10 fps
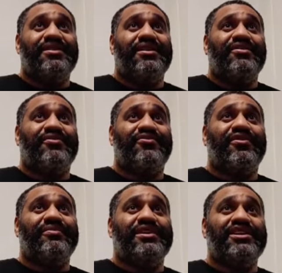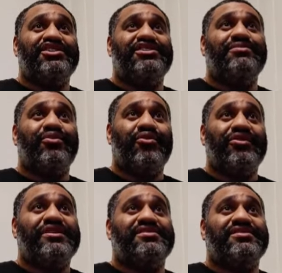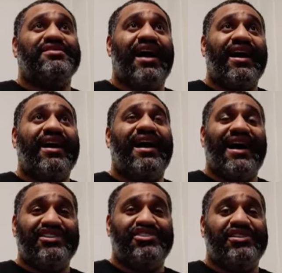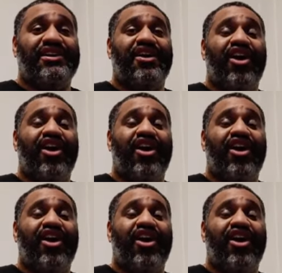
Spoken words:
from Ishimori to Takahashi